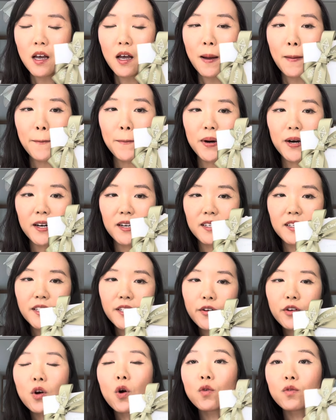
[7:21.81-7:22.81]
but
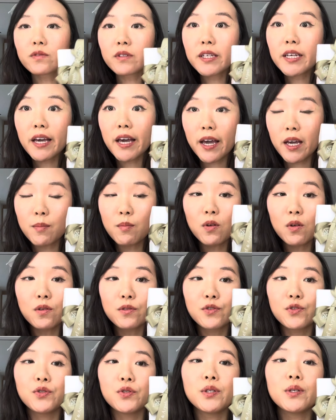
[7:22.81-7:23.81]
you're only able
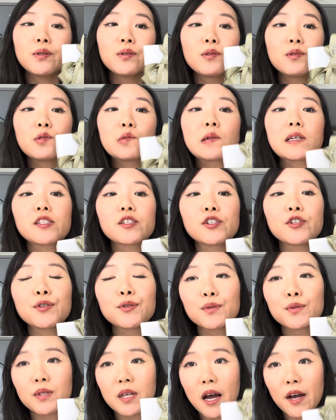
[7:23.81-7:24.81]
to
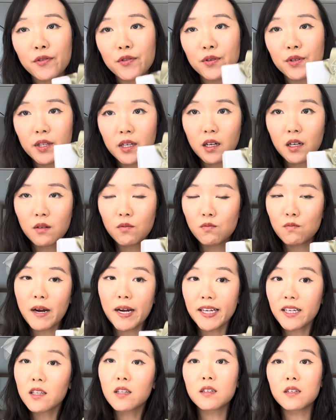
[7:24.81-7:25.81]
choose either the
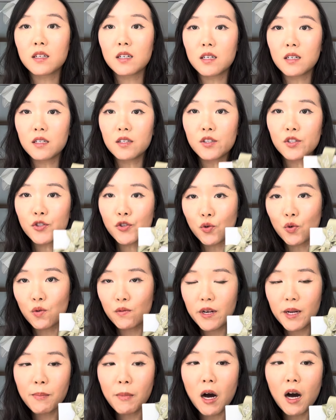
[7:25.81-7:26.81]
regular
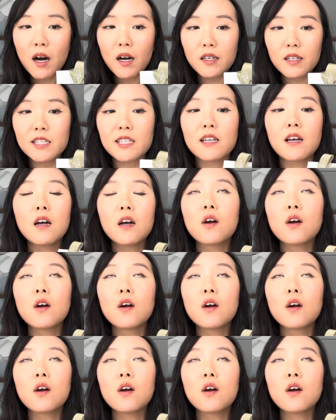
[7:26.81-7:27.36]
jewelry box,